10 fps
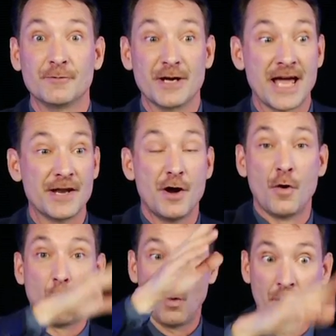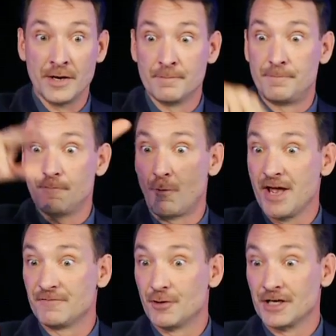We had one
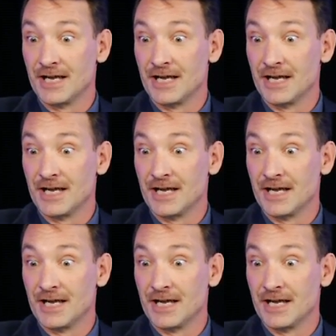wave going